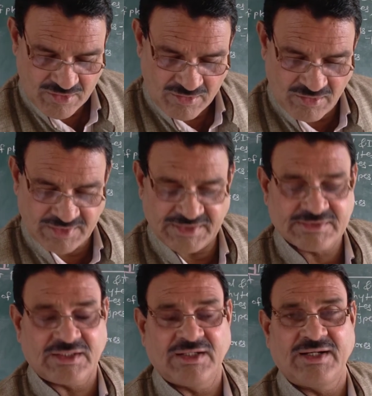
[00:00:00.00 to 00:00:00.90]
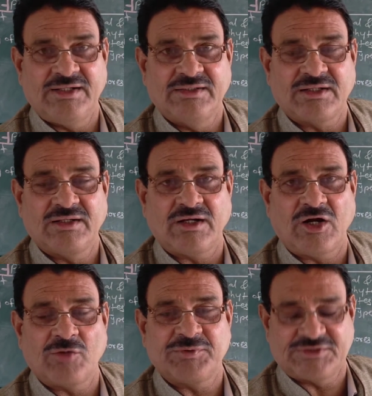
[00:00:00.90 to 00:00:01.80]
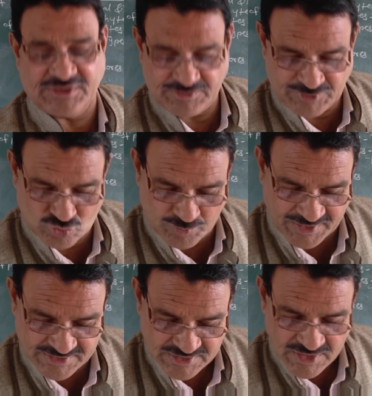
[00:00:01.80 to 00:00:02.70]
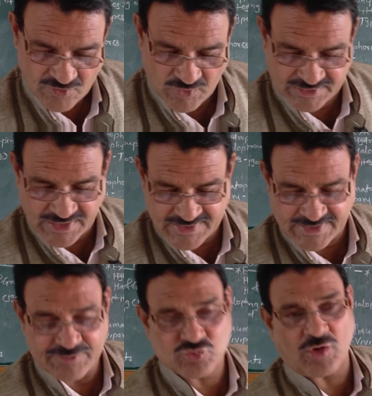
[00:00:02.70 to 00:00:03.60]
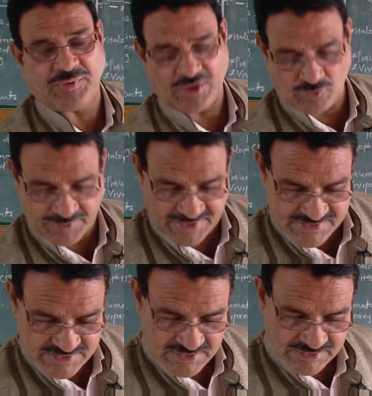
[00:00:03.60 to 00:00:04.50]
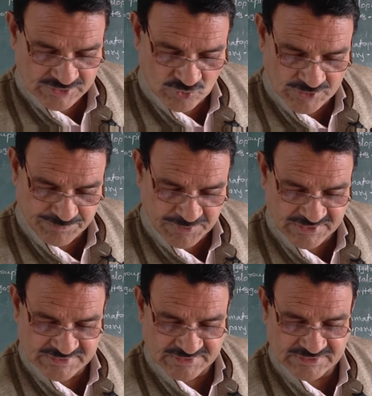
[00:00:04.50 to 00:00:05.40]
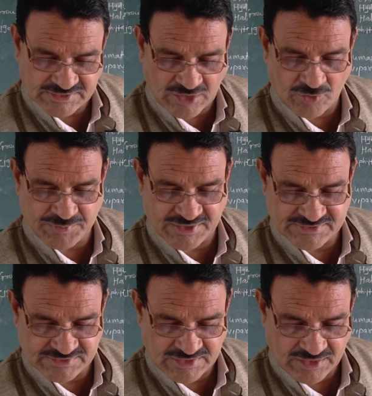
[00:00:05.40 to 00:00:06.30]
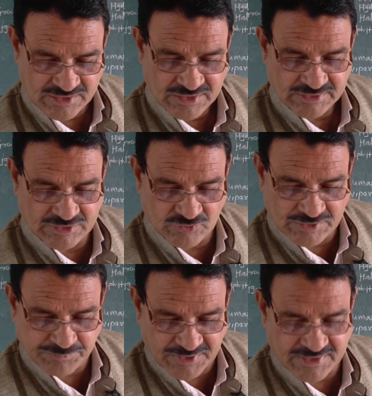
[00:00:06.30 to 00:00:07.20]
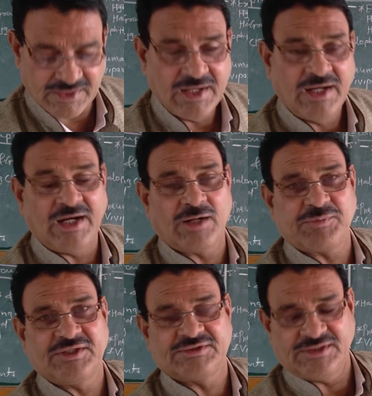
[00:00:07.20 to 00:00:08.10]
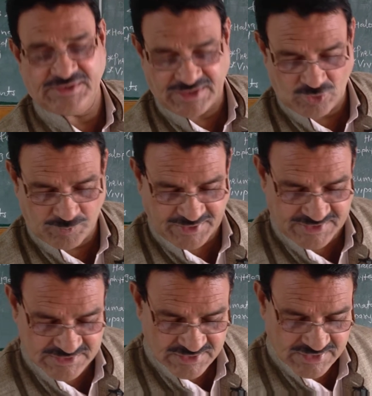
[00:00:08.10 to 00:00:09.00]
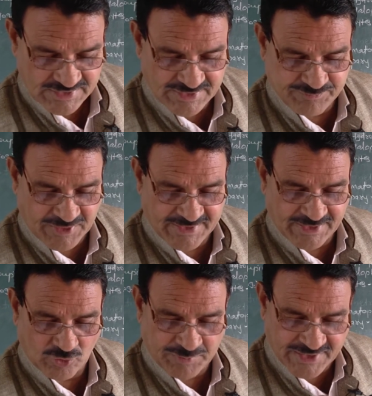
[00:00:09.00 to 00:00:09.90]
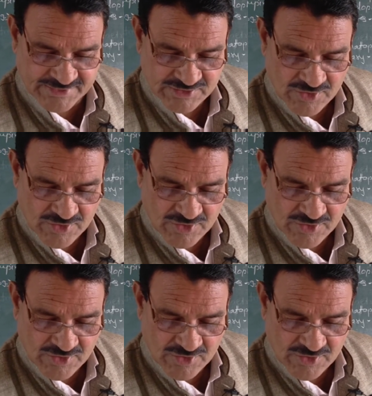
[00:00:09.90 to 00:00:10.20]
on external and internal adaptation in mesophytes. What are types of halophytes? Give differentiation halophytes. Give different adaptation in halophytes. Define halophytes.